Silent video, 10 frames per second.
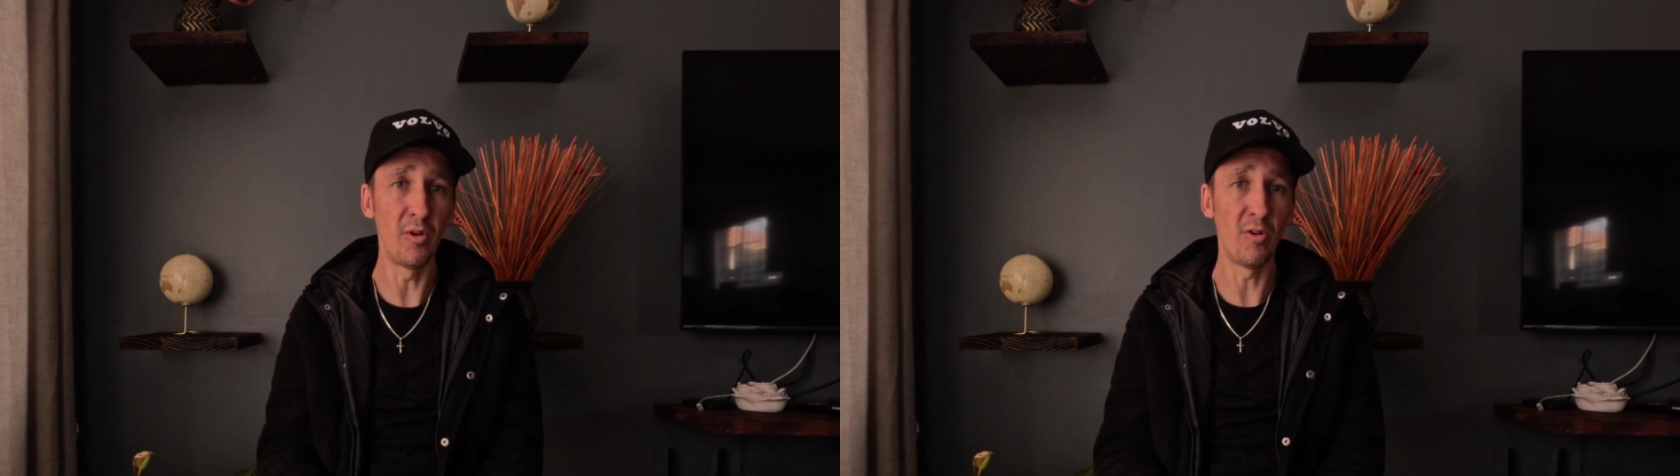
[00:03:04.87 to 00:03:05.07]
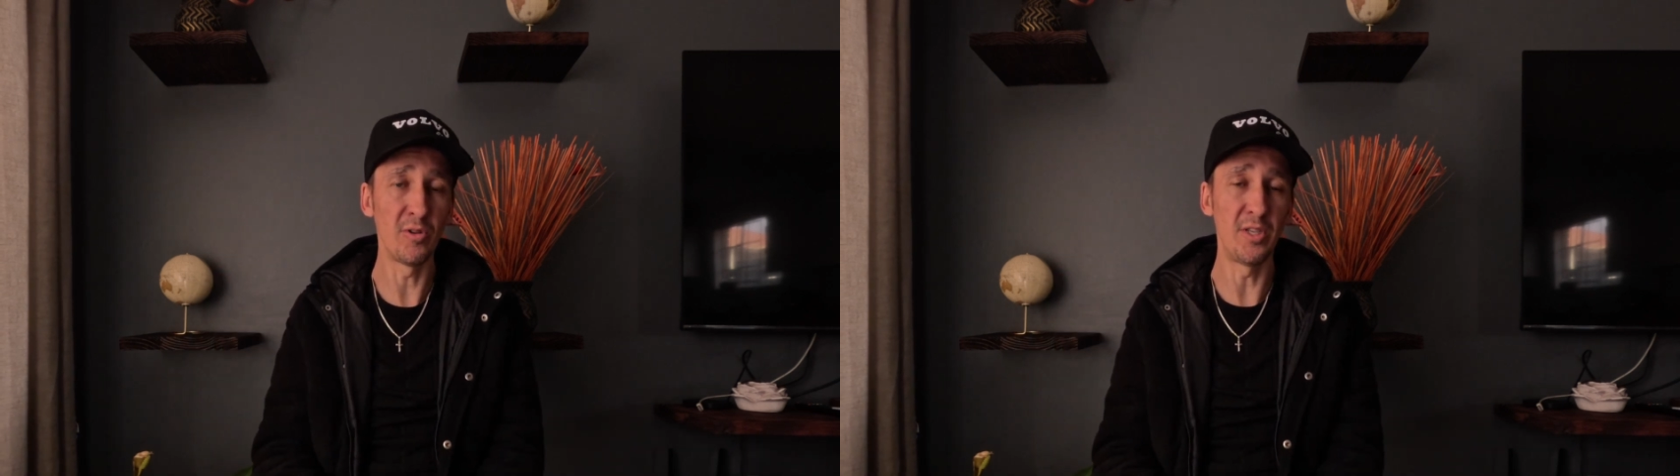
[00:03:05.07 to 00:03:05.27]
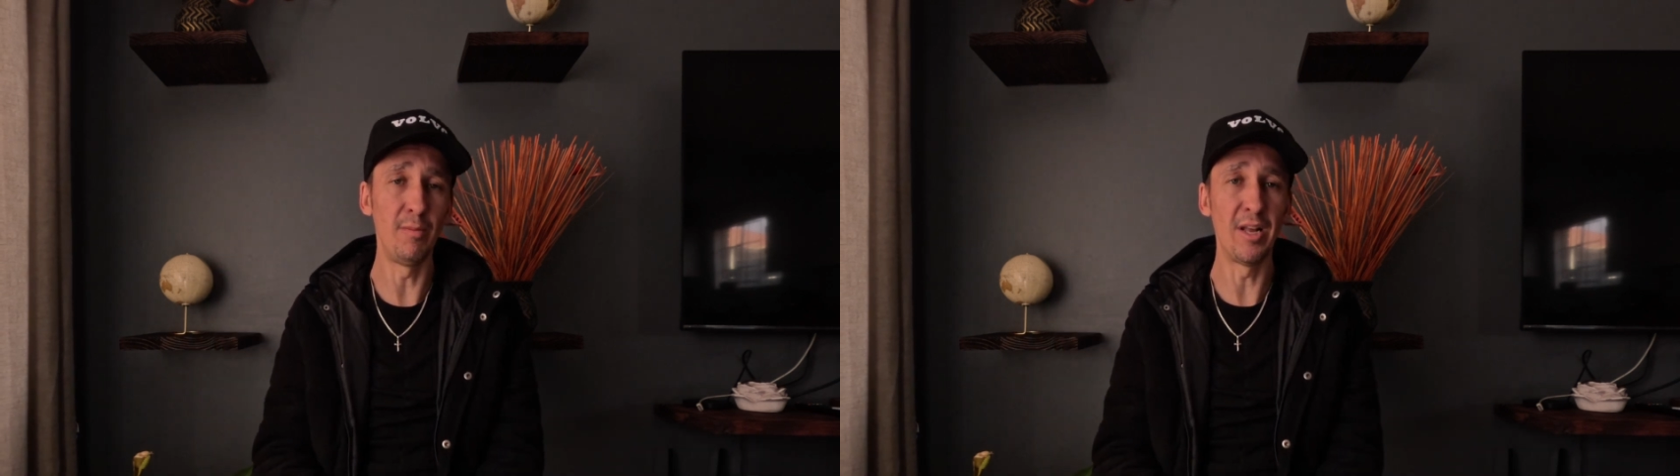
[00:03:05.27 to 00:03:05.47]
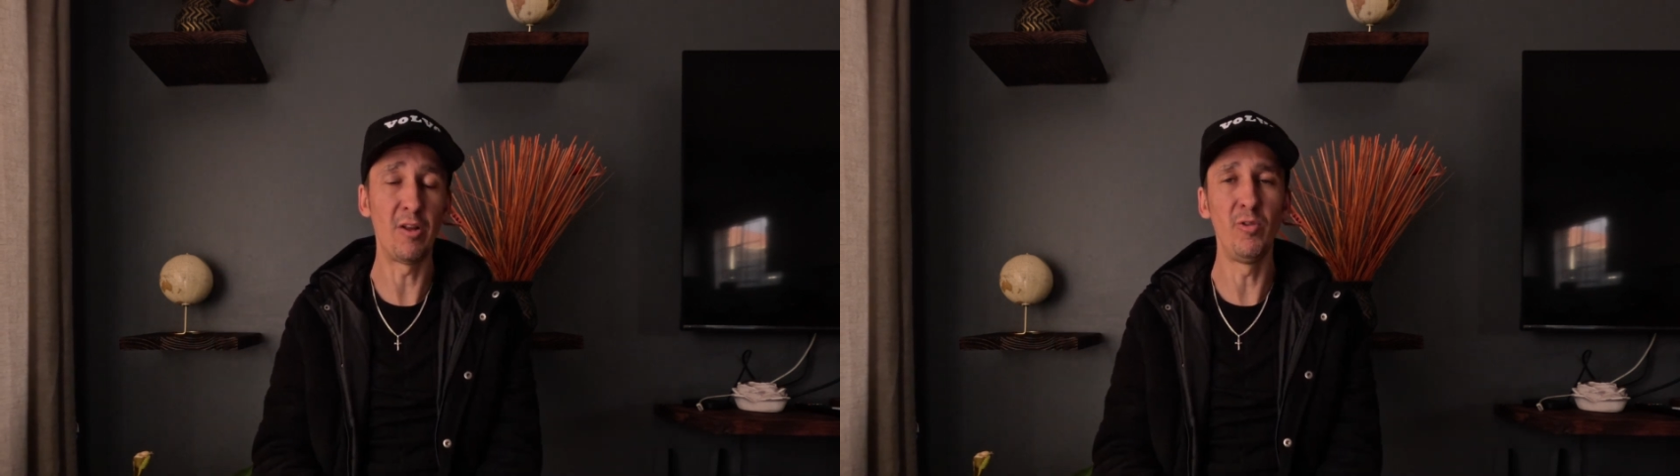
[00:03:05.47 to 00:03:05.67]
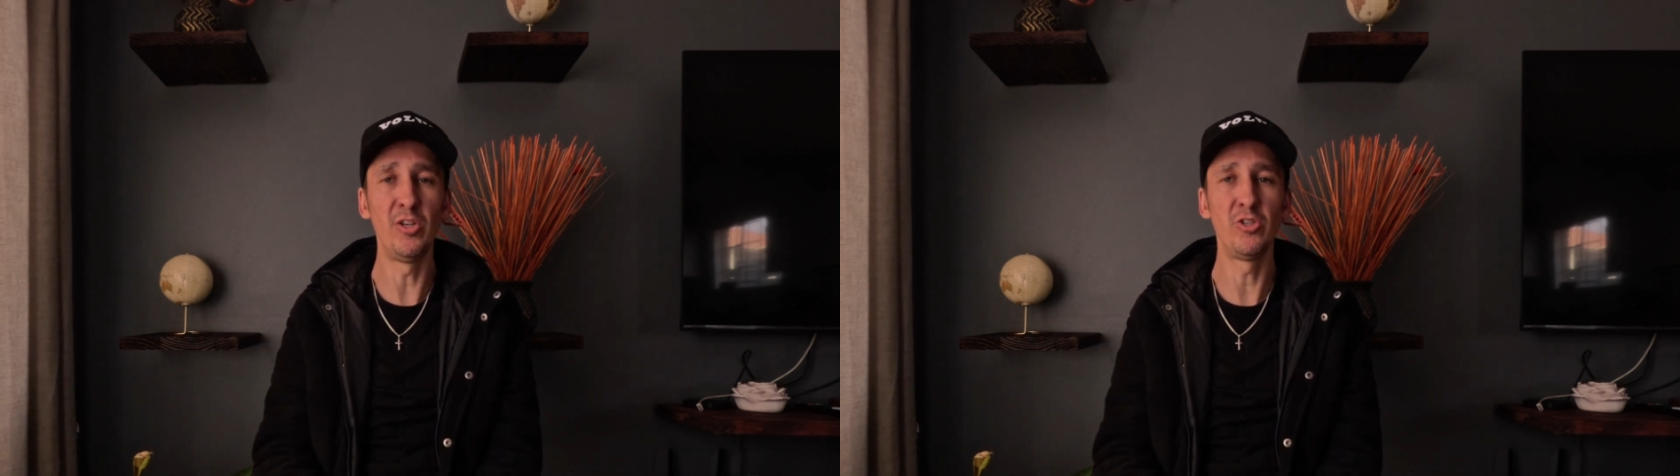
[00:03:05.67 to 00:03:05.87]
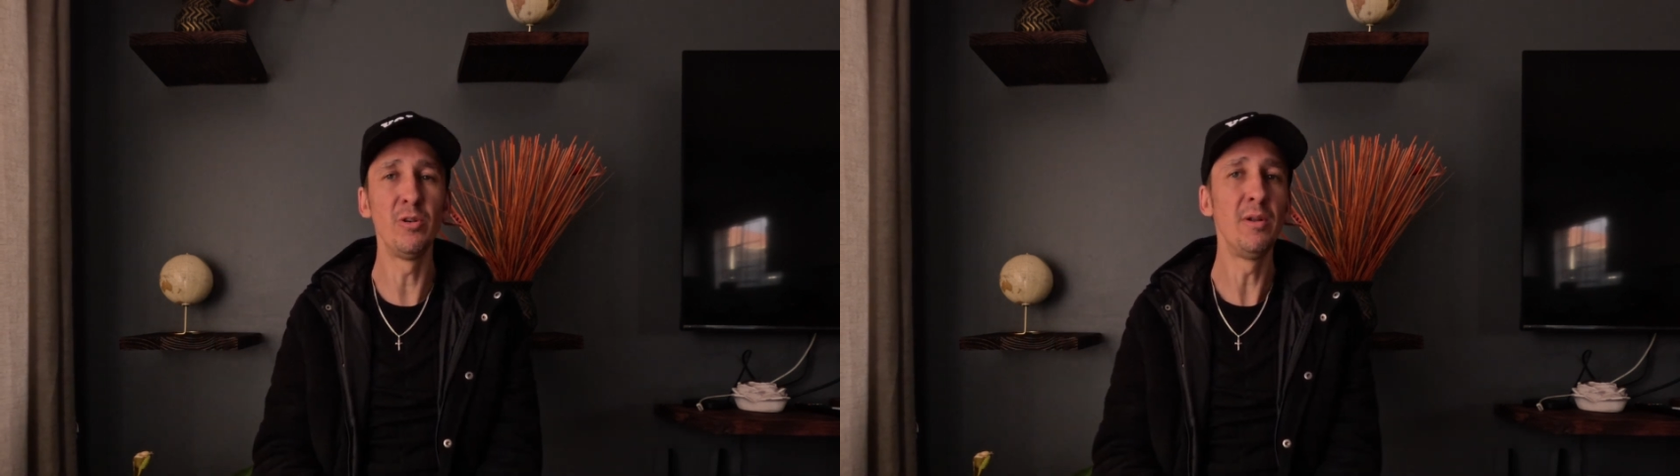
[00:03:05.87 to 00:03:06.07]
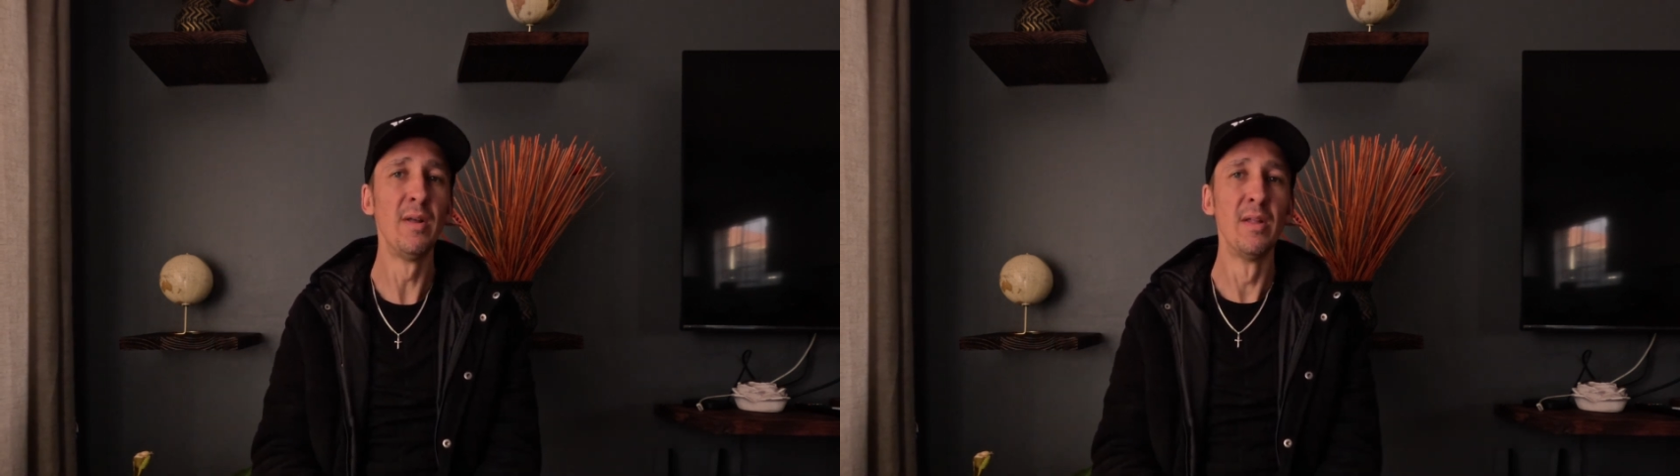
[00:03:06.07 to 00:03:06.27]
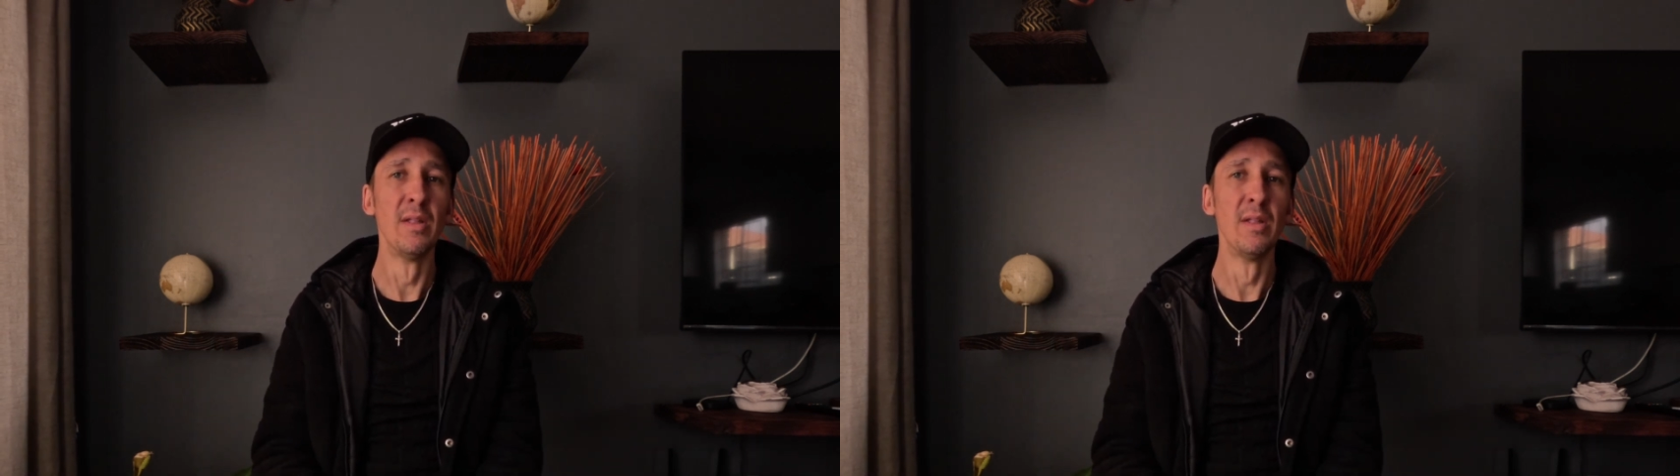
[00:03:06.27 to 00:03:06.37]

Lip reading: and ask them that question.